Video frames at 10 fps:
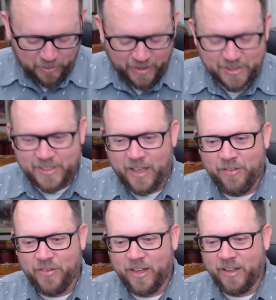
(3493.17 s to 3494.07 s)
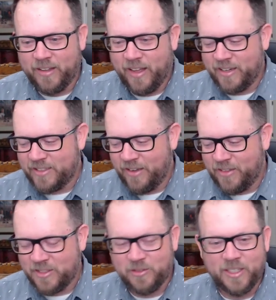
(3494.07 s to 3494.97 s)
I just have uh, I just have
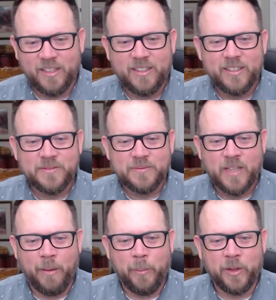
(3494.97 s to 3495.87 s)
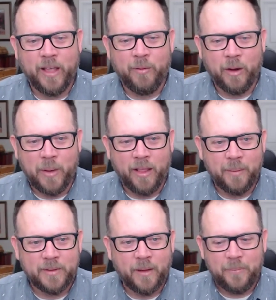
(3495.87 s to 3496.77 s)
this one. I'm gonna put that one on my
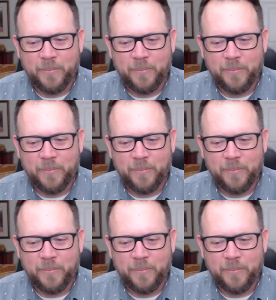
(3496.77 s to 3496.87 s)
laptop.